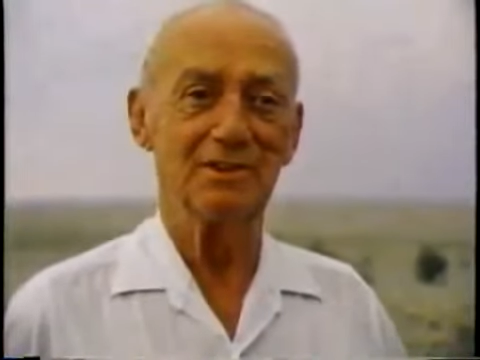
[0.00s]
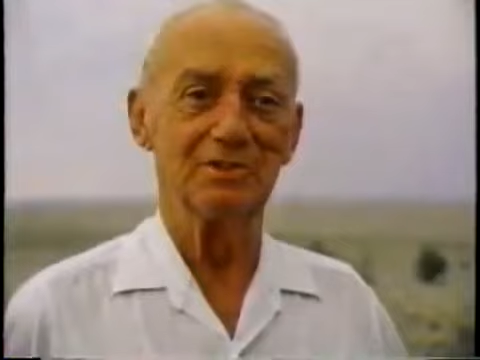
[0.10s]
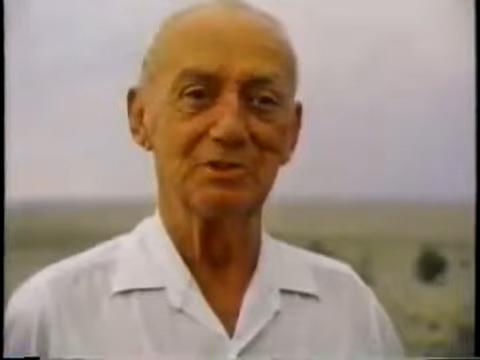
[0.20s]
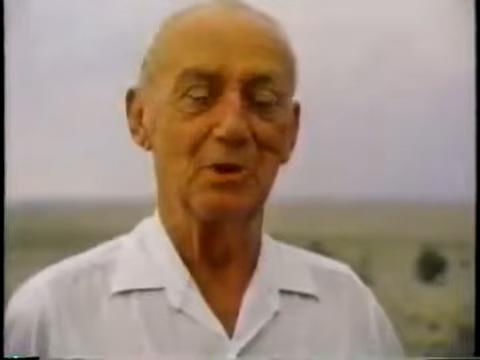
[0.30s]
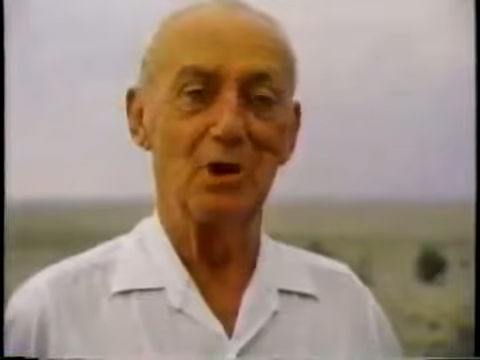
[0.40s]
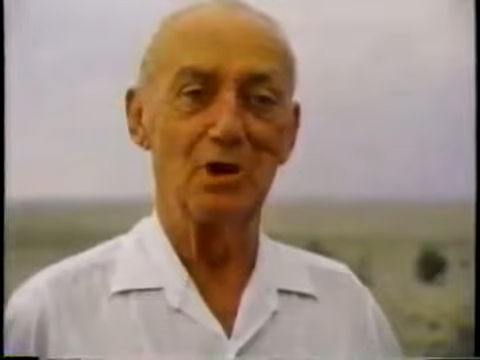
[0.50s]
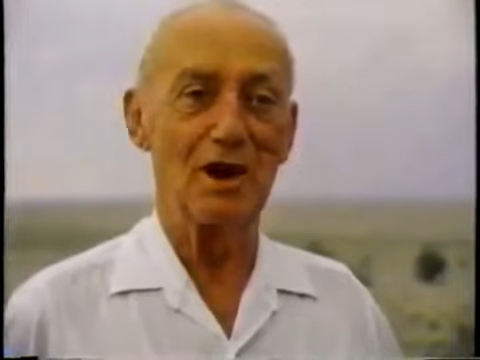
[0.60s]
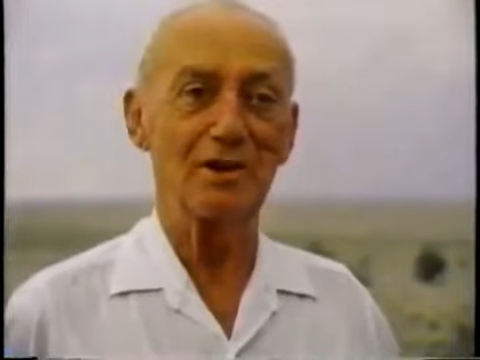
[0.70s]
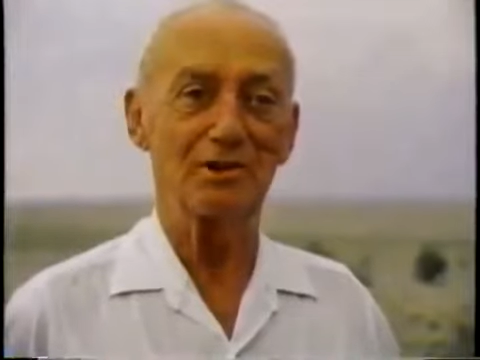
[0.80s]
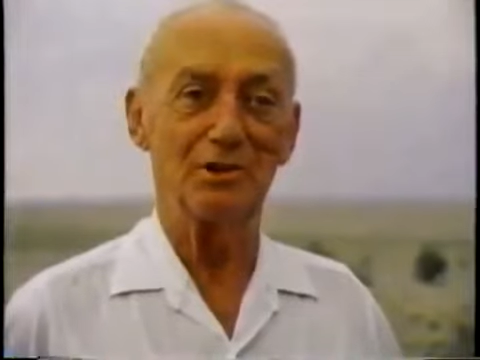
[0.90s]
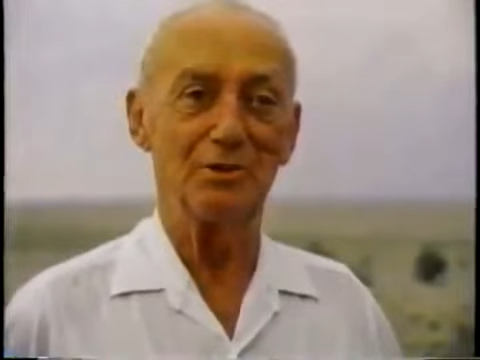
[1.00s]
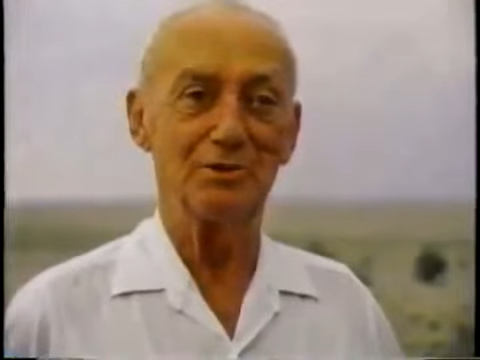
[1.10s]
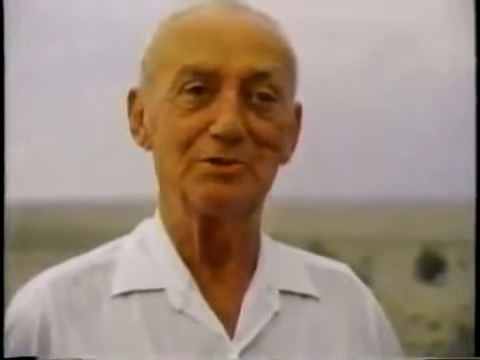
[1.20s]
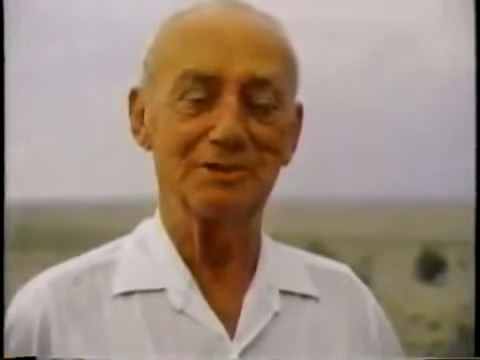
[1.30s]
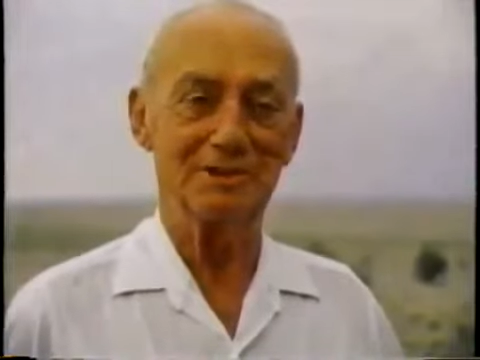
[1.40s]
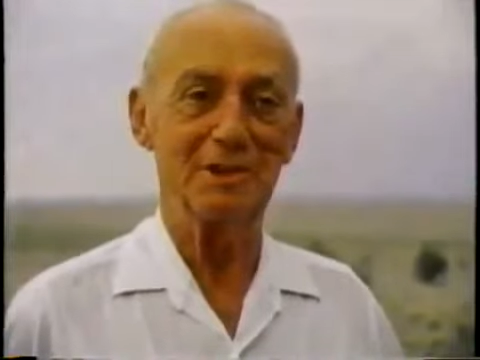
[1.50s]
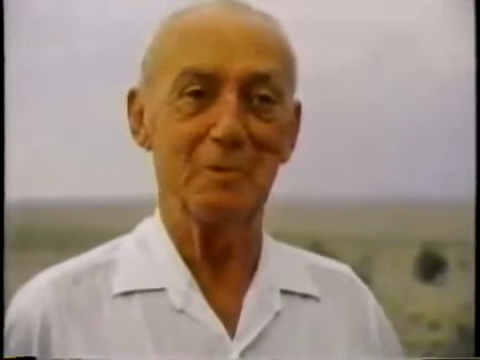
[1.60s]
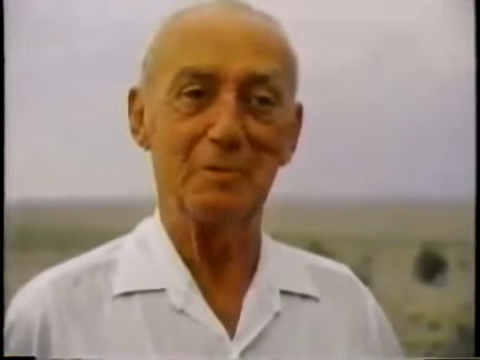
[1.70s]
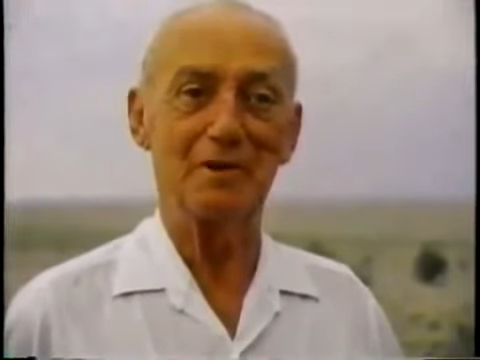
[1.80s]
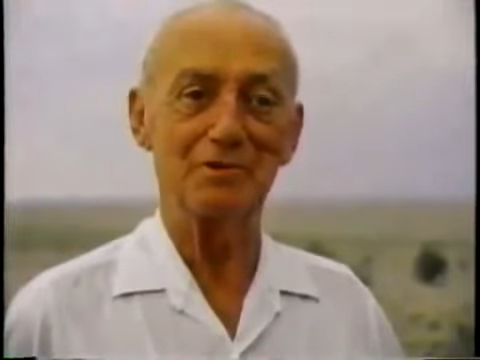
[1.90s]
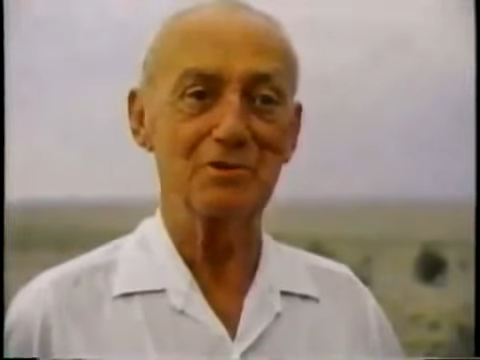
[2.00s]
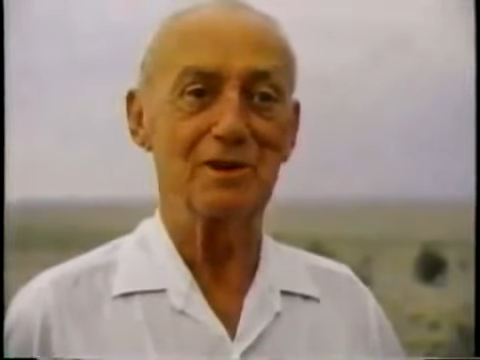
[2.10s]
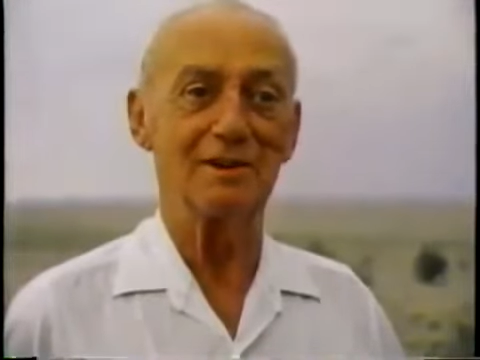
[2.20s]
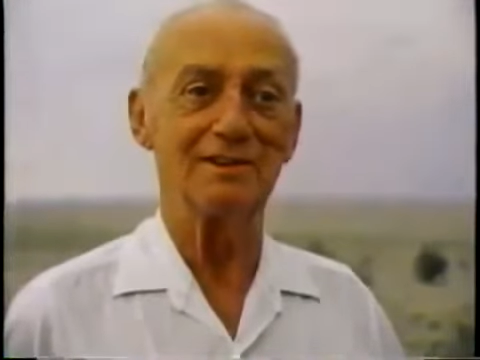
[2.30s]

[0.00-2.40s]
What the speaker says: So all I could do is keep my mouth shut.